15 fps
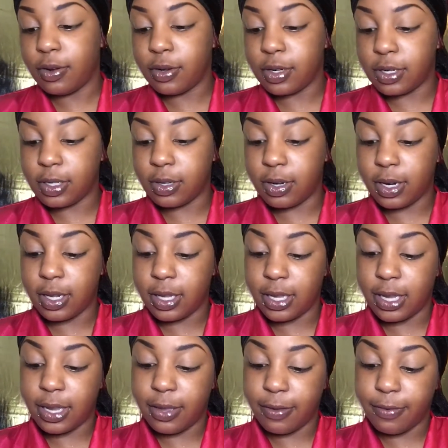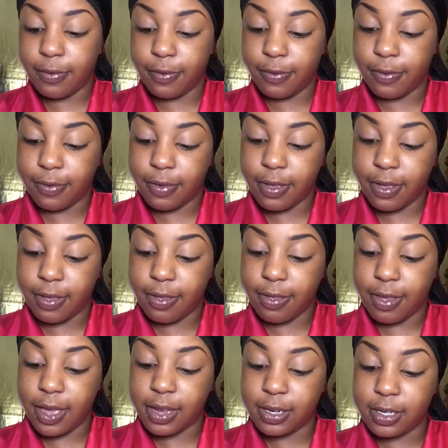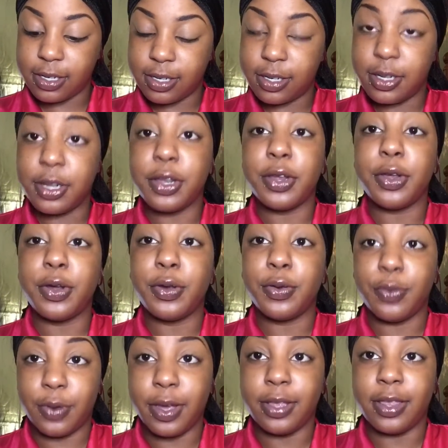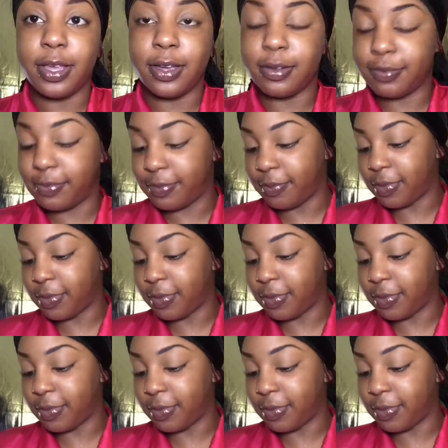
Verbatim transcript: we're just gonna leave that right there.